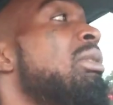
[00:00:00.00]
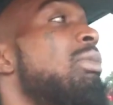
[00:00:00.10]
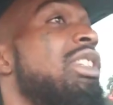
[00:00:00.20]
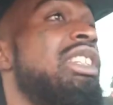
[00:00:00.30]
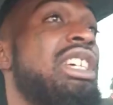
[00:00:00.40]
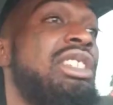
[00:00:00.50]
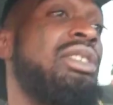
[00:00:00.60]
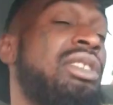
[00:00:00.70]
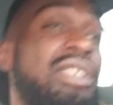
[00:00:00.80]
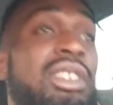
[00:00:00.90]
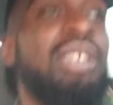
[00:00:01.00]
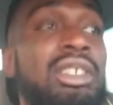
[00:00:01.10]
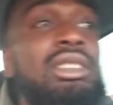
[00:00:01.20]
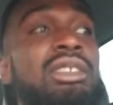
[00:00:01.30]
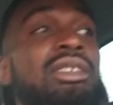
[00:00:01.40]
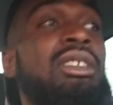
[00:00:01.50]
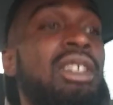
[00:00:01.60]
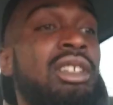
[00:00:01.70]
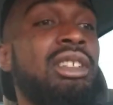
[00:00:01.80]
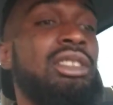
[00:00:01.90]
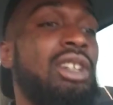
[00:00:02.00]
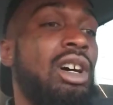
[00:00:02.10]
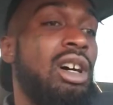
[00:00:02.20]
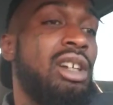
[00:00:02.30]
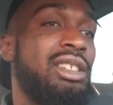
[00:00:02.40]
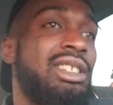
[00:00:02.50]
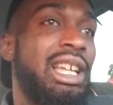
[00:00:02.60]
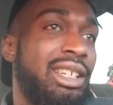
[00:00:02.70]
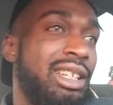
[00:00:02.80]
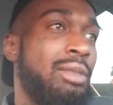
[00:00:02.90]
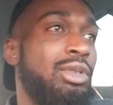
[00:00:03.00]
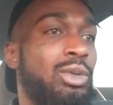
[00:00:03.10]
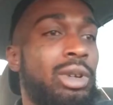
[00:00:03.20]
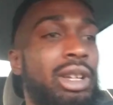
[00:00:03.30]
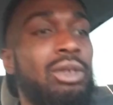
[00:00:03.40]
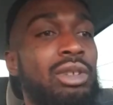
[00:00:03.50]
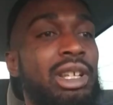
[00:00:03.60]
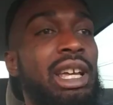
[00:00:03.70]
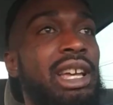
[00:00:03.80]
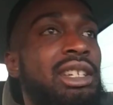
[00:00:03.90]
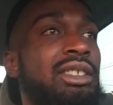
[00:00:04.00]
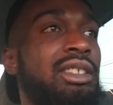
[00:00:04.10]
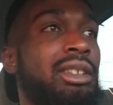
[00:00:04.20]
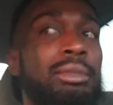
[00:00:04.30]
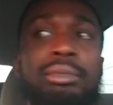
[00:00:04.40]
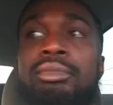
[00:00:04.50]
But this car is like in between on the gas tip.